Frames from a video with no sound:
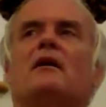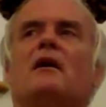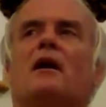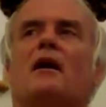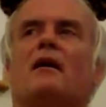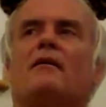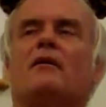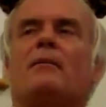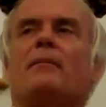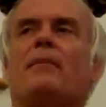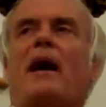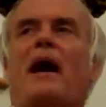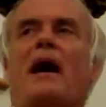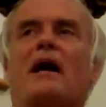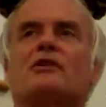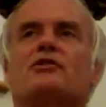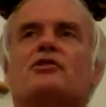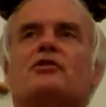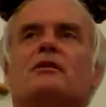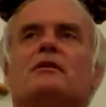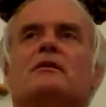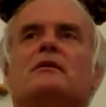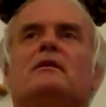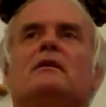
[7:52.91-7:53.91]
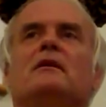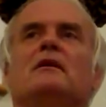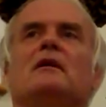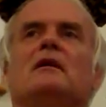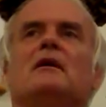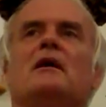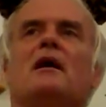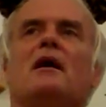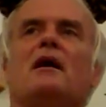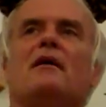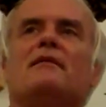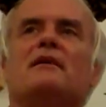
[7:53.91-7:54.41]
of a passion,
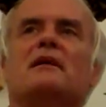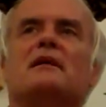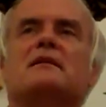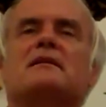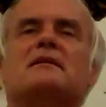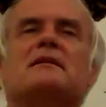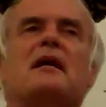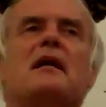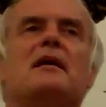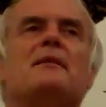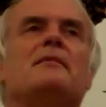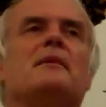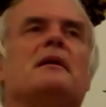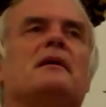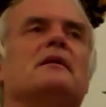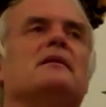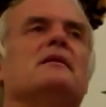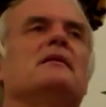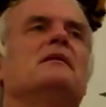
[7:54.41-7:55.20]
an excitement.